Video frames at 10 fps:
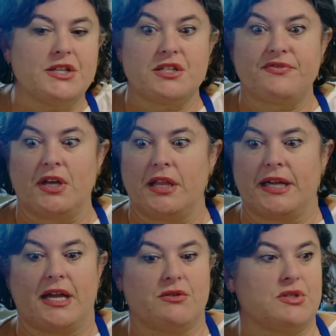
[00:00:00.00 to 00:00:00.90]
I just felt
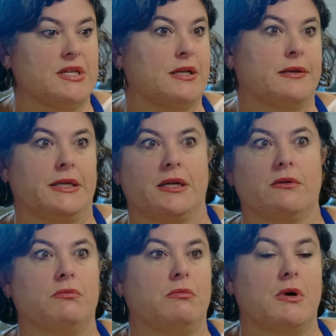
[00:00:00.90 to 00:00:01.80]
like I was like, you
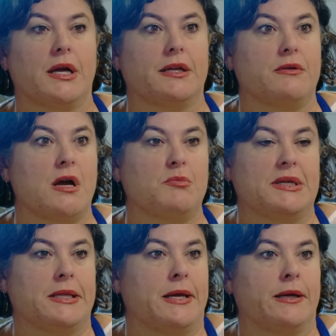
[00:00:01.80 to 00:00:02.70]
know, walking around
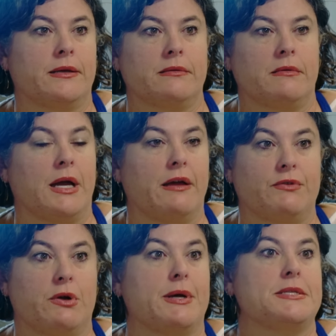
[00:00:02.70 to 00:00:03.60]
being like, I
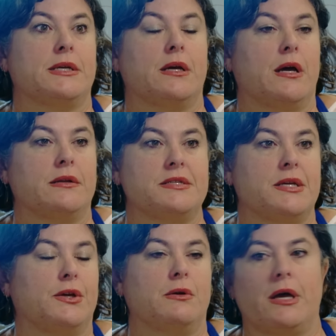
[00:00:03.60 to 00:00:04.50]
have no idea how to
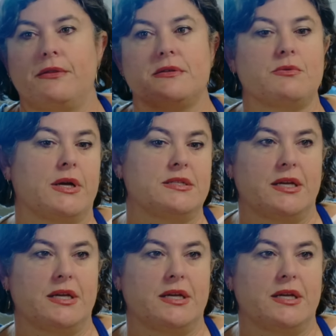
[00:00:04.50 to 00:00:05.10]
tell you how this wine